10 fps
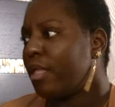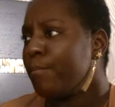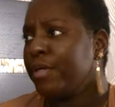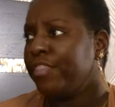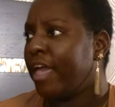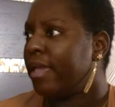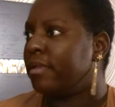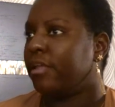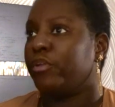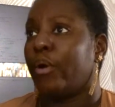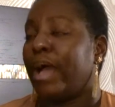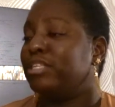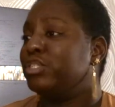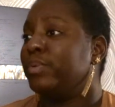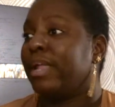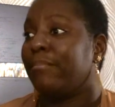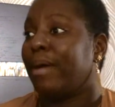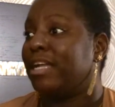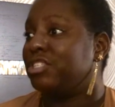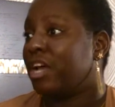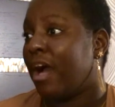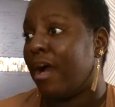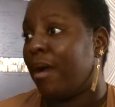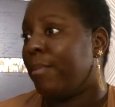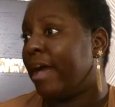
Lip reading: But then, I do it in my job.